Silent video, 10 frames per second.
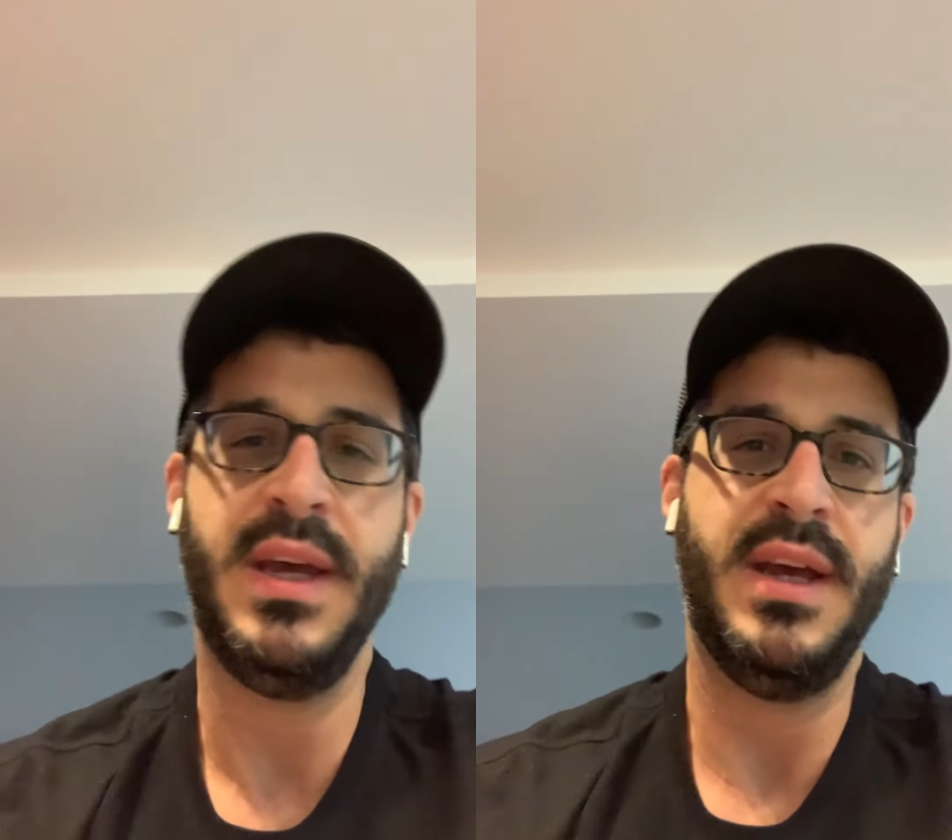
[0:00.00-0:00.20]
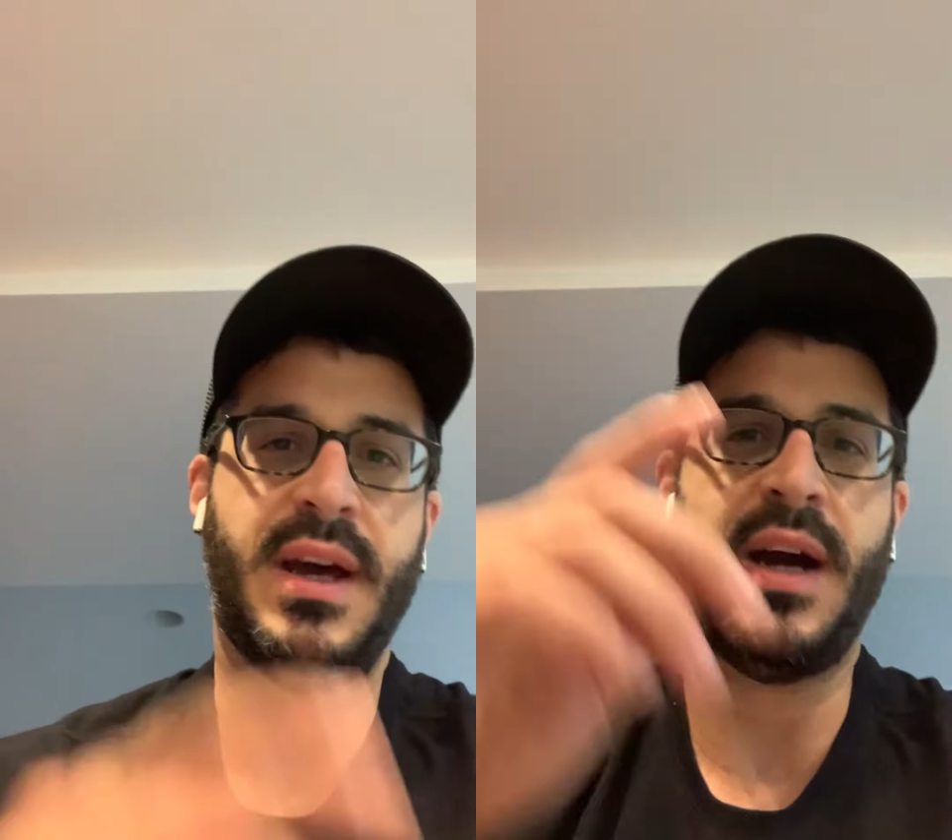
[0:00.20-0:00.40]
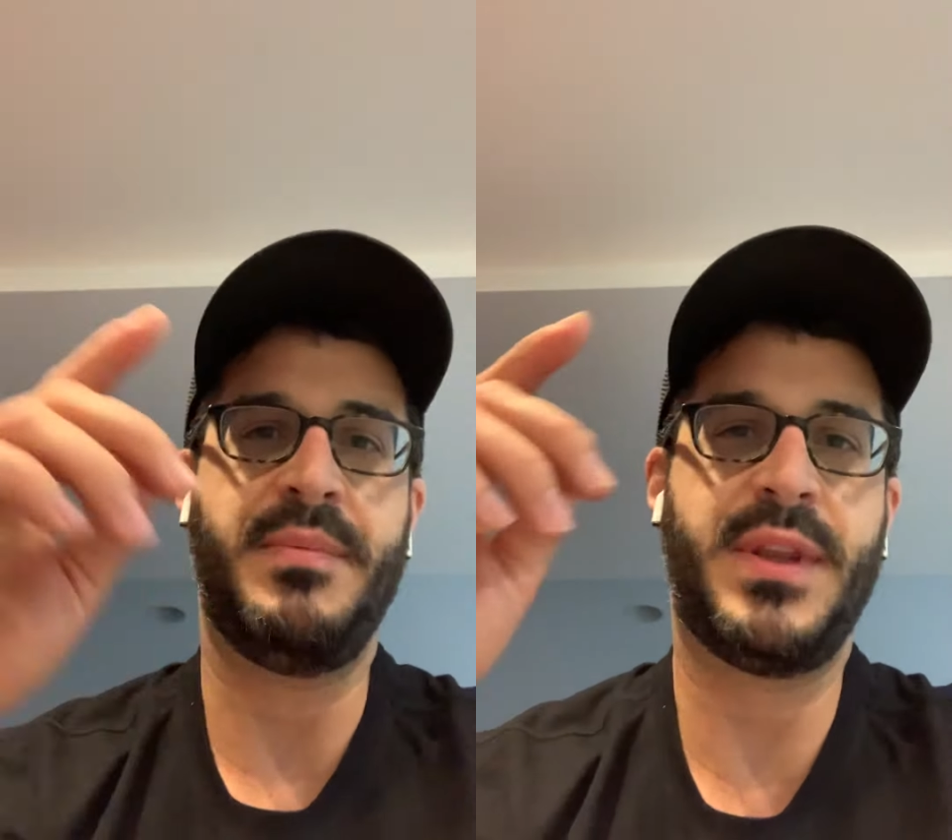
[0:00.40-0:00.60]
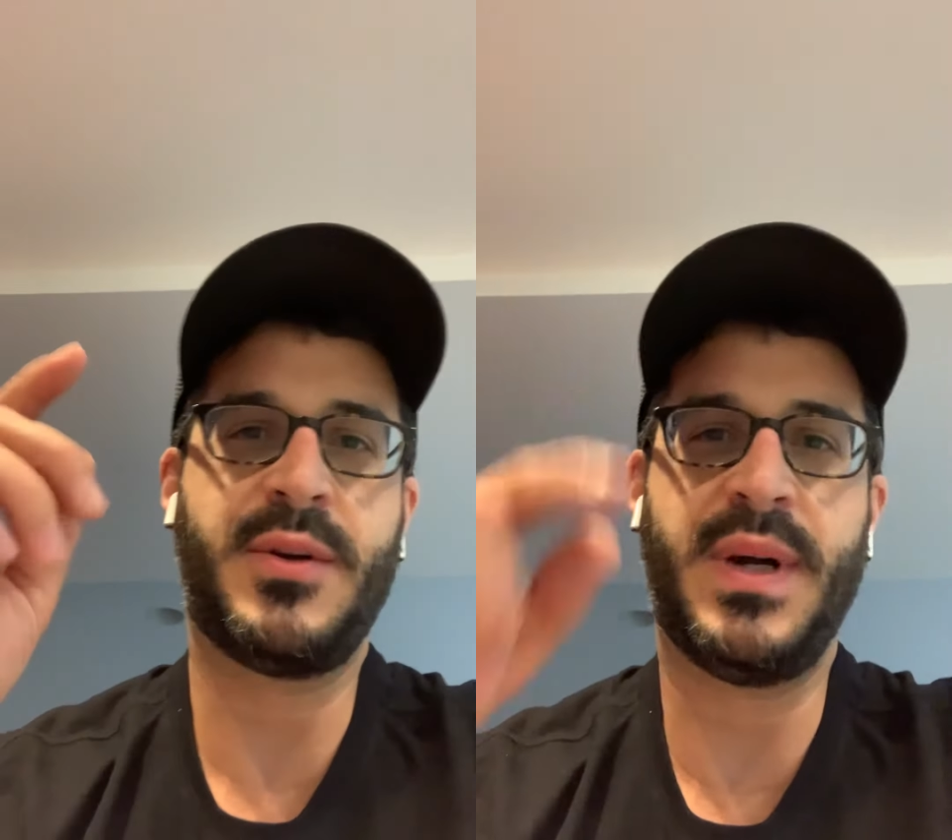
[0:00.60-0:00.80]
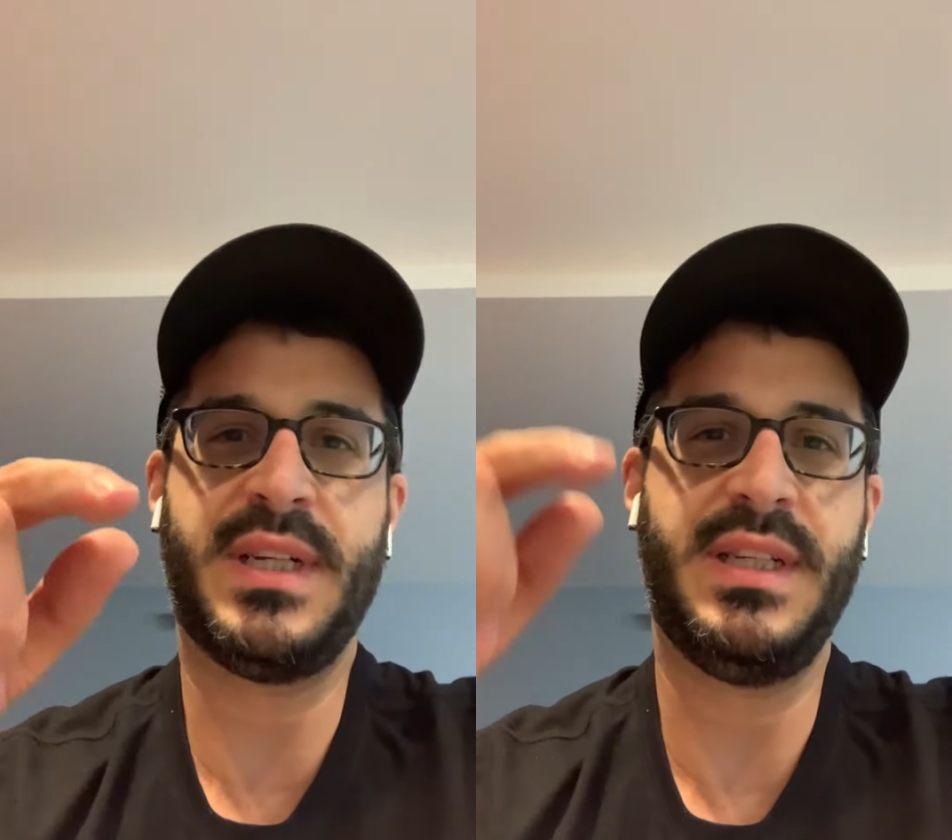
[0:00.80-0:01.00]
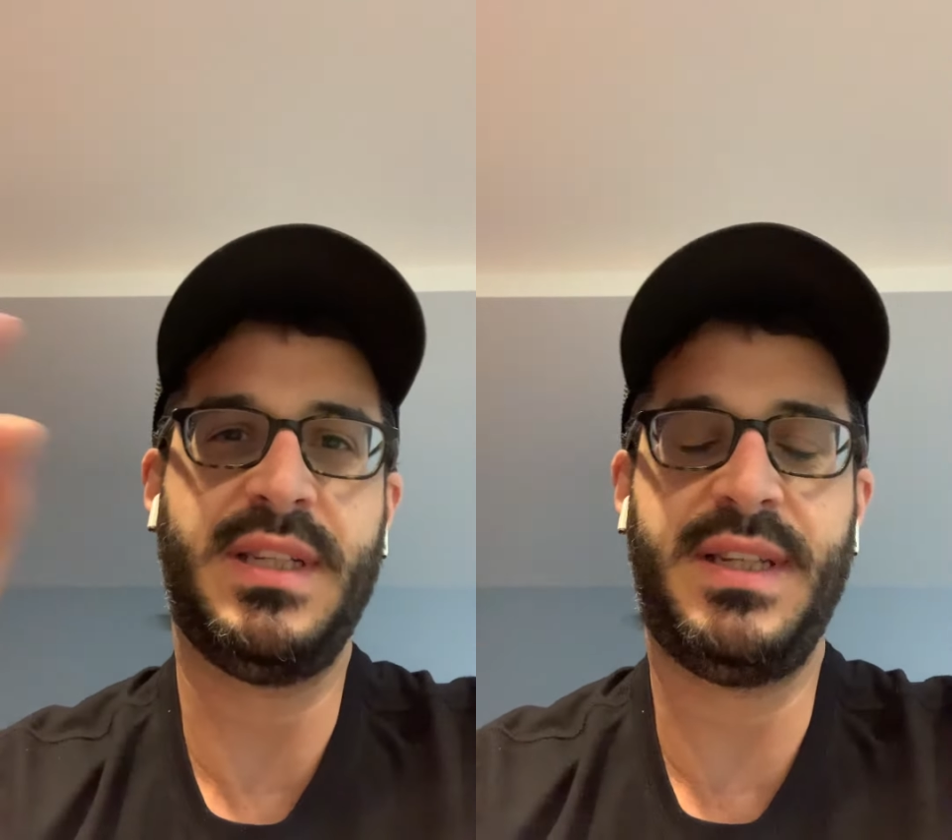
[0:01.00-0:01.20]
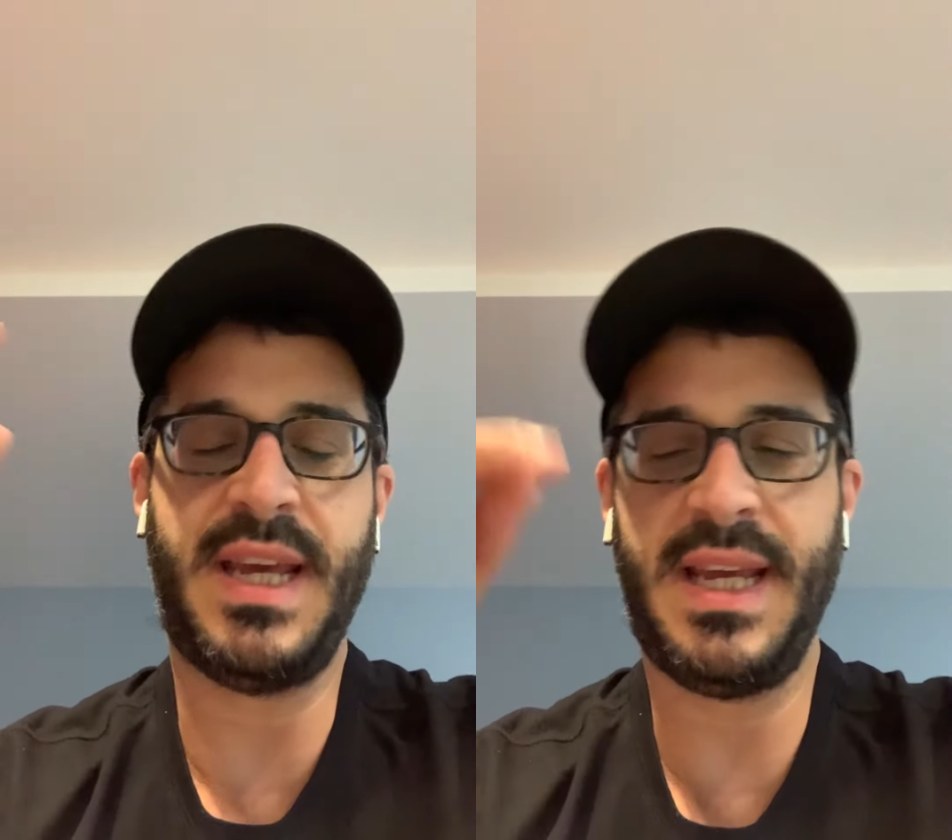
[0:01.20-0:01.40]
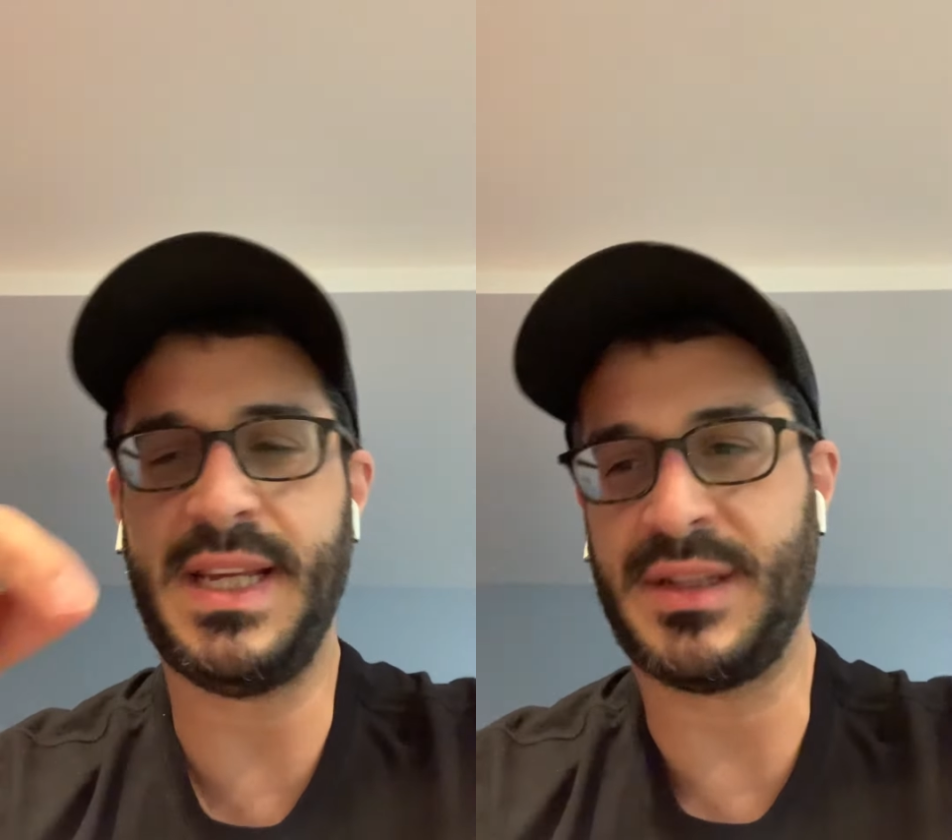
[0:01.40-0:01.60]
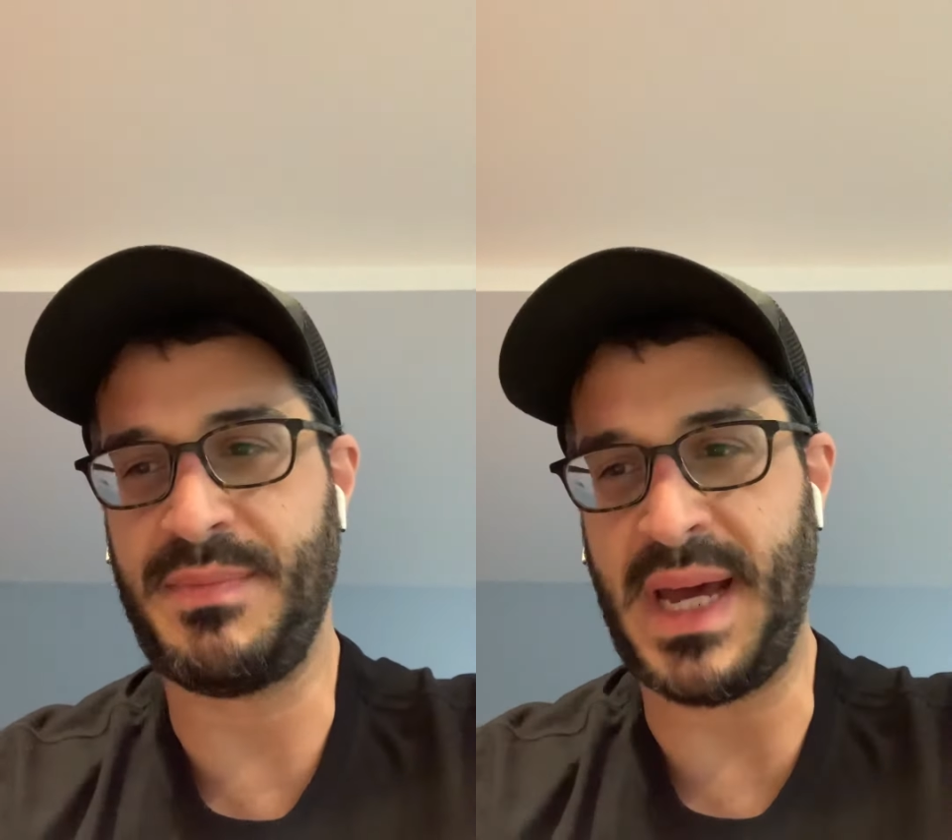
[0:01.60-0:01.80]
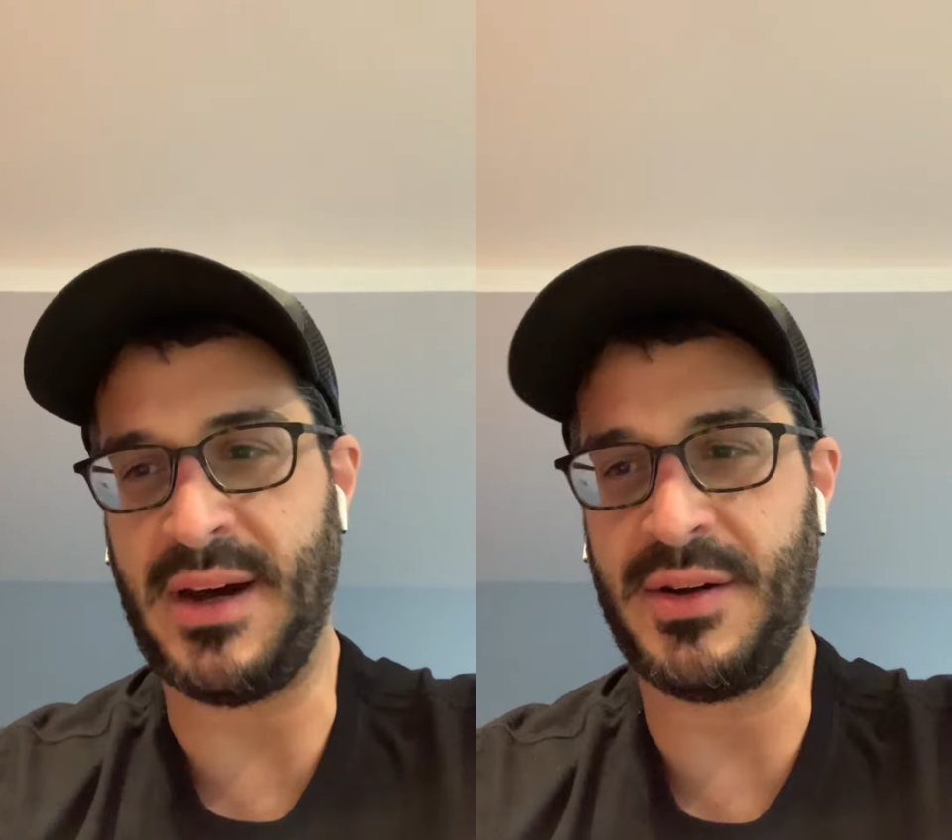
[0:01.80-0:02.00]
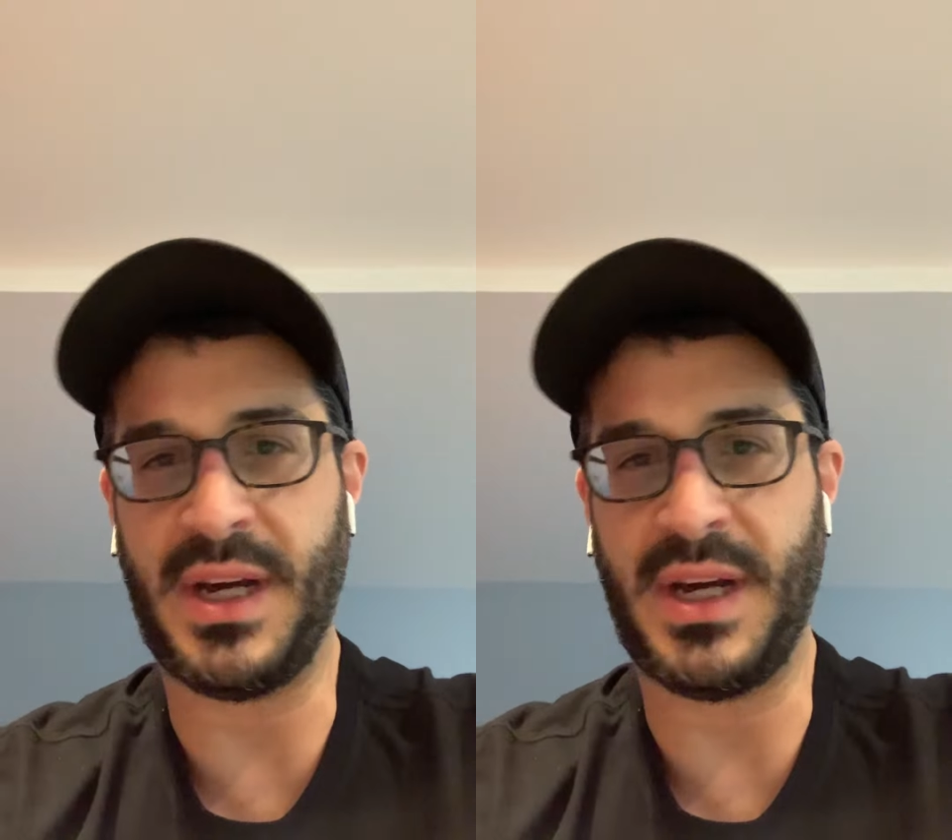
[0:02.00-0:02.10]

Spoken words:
The question today is about